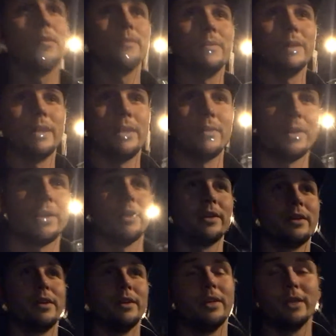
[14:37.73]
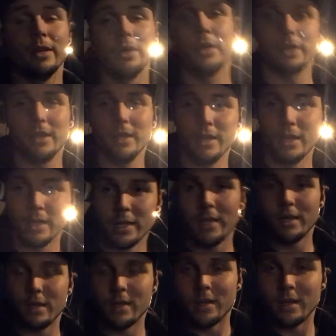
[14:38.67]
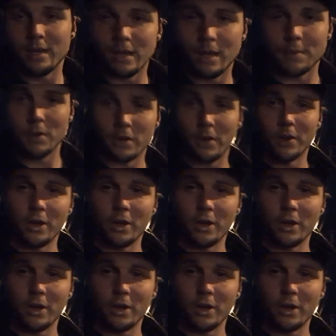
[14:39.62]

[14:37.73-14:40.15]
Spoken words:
But anyway, I'm going